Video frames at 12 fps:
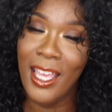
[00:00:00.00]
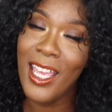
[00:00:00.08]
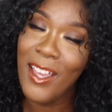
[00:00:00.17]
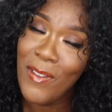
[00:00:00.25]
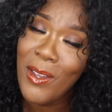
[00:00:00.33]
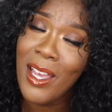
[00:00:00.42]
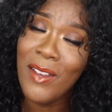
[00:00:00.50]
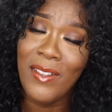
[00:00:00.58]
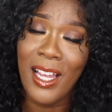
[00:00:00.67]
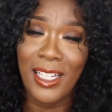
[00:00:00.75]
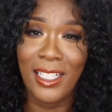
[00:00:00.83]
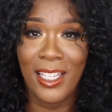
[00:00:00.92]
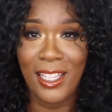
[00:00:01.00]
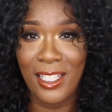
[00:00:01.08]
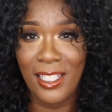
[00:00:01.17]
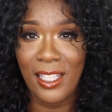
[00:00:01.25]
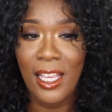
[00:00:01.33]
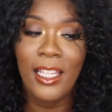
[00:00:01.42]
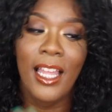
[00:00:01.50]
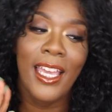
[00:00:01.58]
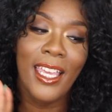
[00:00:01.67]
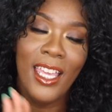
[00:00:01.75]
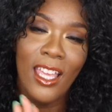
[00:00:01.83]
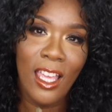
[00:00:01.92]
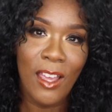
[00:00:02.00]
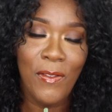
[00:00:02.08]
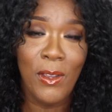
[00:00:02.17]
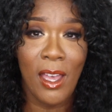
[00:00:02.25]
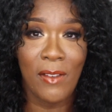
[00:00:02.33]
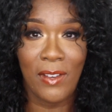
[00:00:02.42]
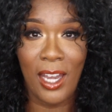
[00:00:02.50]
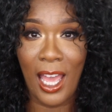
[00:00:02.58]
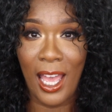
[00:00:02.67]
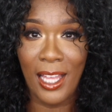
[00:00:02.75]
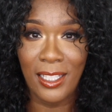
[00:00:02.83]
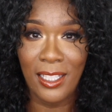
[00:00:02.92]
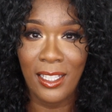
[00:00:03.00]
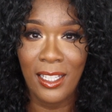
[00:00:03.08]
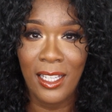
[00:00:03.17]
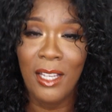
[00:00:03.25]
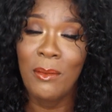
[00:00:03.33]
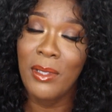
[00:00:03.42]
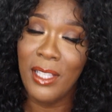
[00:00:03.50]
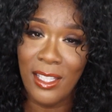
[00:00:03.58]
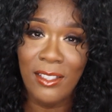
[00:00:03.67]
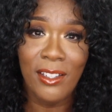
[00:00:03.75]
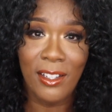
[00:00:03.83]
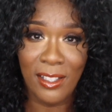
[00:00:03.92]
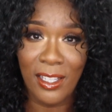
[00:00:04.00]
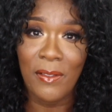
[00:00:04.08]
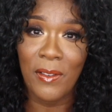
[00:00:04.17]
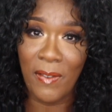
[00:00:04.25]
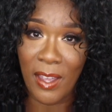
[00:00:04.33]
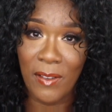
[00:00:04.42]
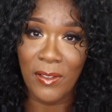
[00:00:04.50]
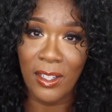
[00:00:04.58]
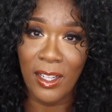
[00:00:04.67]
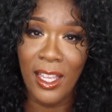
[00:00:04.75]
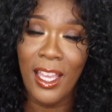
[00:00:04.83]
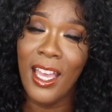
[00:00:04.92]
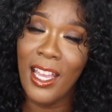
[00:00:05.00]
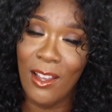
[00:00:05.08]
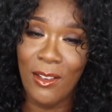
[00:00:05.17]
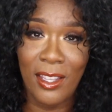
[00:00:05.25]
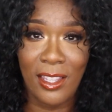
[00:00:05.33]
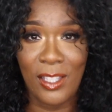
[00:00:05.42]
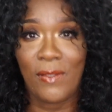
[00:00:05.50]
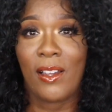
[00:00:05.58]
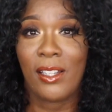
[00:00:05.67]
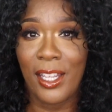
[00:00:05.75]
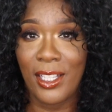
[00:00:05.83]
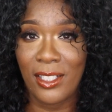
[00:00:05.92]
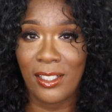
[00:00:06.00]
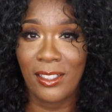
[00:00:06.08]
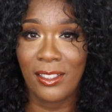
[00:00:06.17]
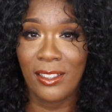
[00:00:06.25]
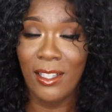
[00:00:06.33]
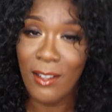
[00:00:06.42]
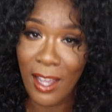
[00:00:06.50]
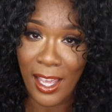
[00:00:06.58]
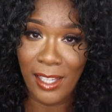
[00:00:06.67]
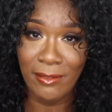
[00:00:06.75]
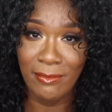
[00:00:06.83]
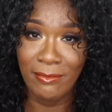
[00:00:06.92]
If you have not done this, like, if you have not, please do yourself a favor and go get this foundation, okay?